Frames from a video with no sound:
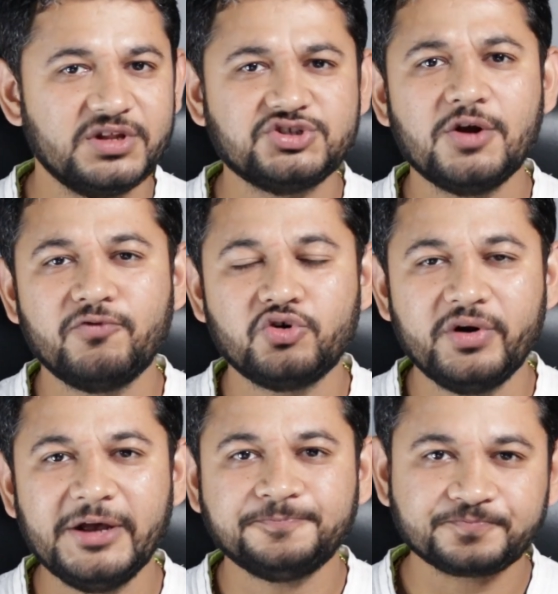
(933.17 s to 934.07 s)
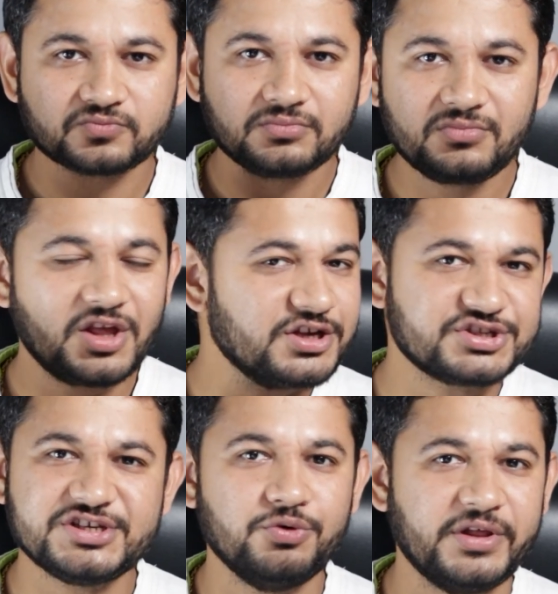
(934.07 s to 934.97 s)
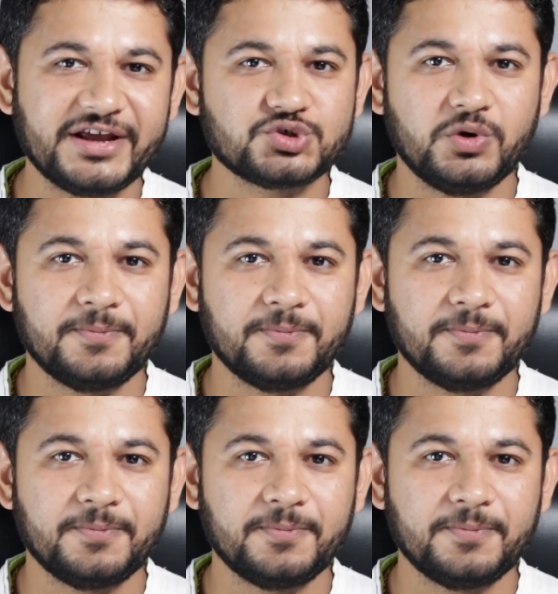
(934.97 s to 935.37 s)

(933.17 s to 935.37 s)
That's all for today. See you in the next